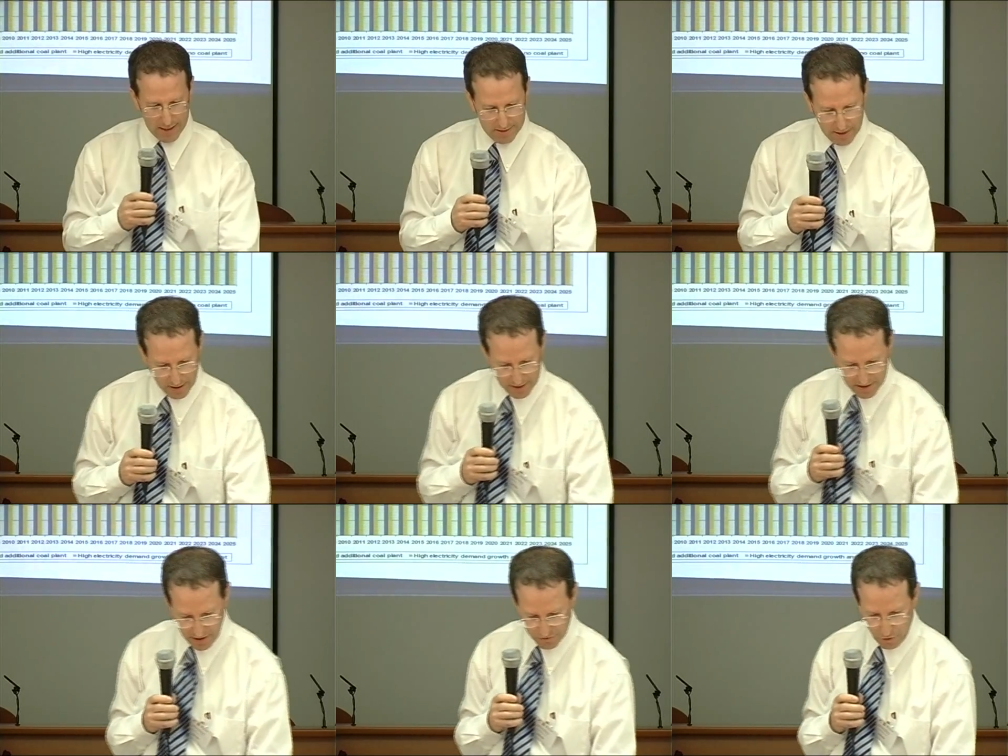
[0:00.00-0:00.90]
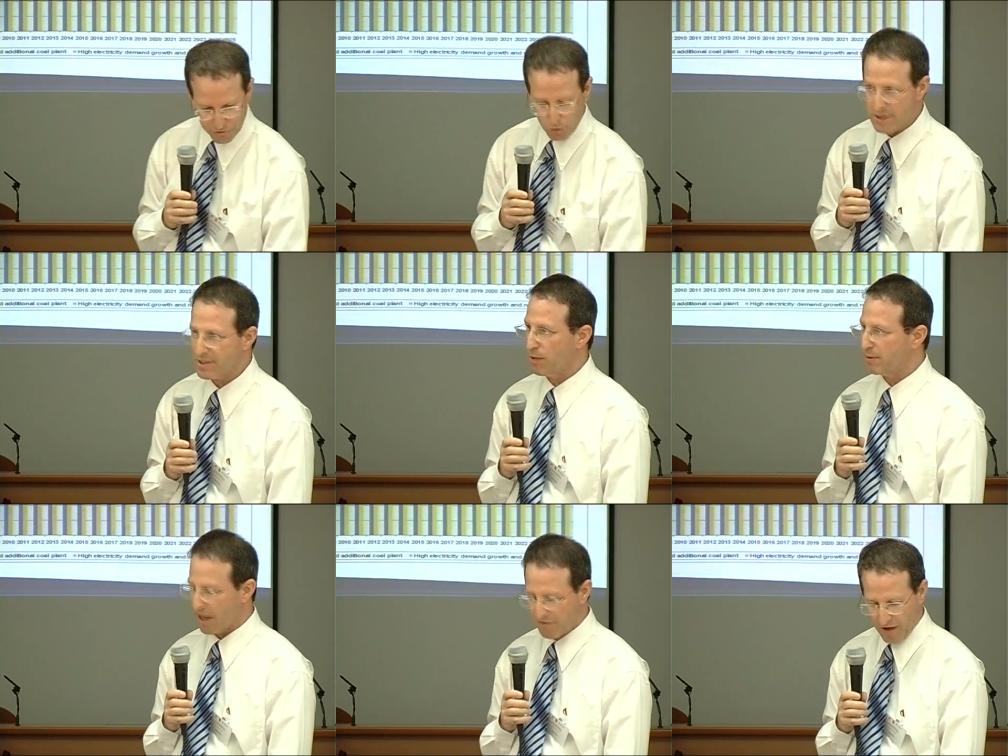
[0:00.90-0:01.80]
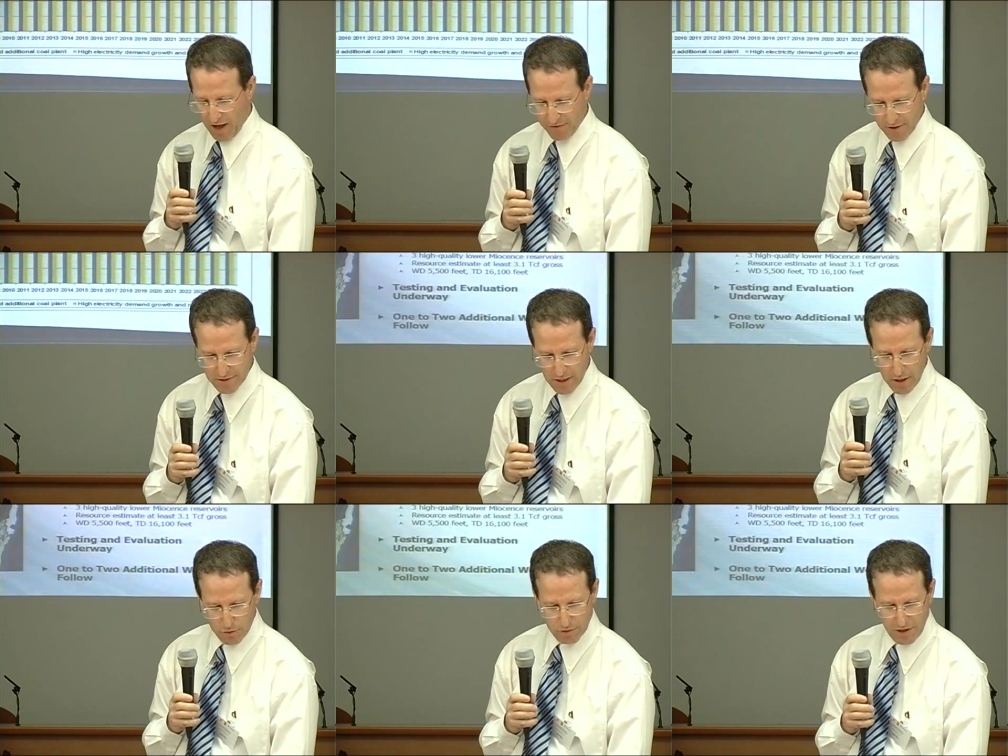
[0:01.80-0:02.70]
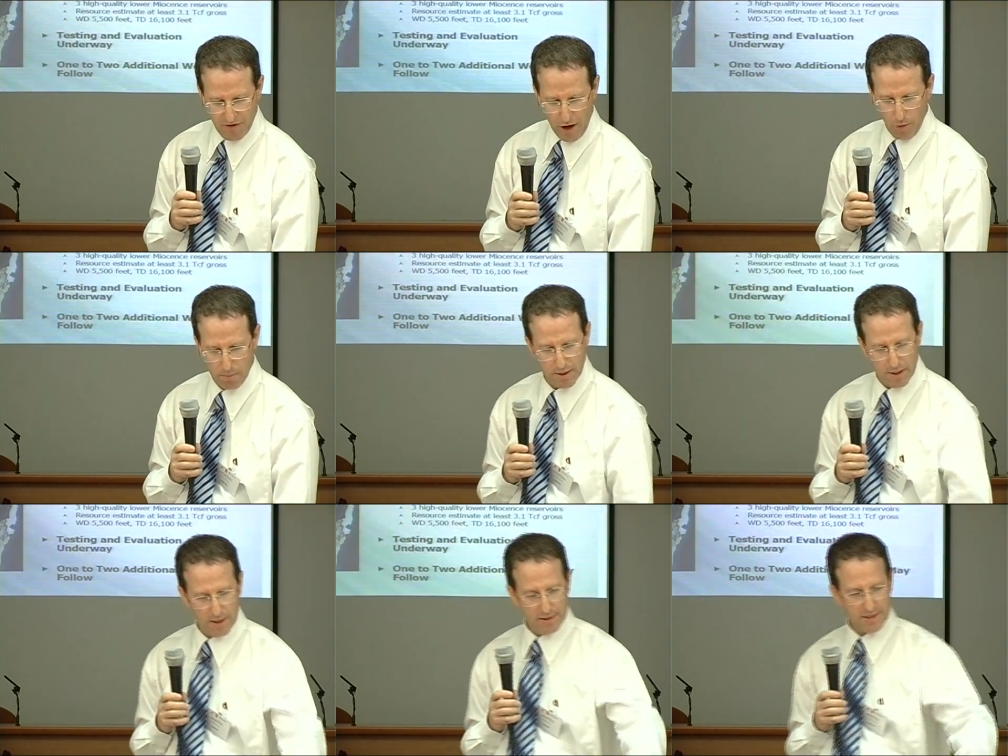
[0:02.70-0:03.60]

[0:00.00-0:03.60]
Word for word: gas reserve offshore Israel will take five years to develop.